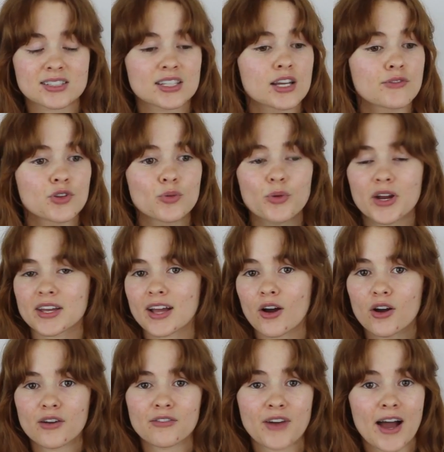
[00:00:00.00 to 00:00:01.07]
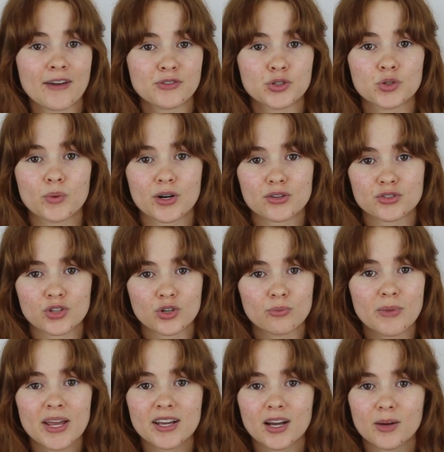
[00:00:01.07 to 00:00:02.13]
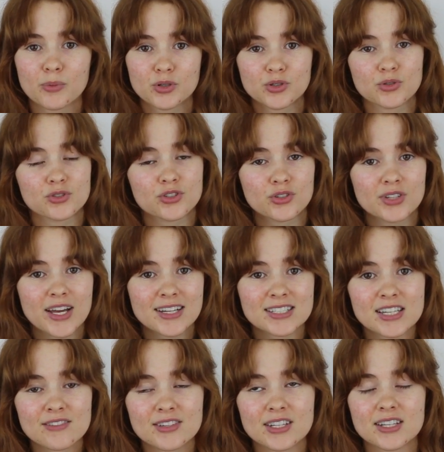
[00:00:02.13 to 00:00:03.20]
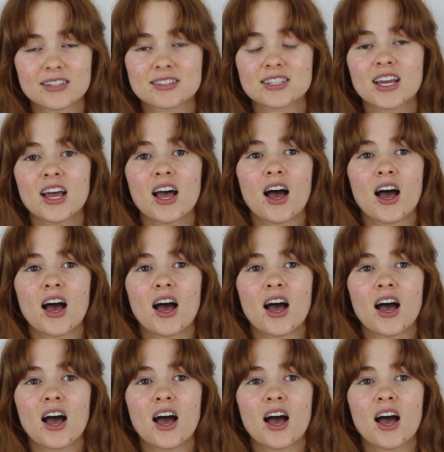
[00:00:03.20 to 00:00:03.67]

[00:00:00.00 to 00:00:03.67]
See if you break out after you wear certain makeup or do certain activities.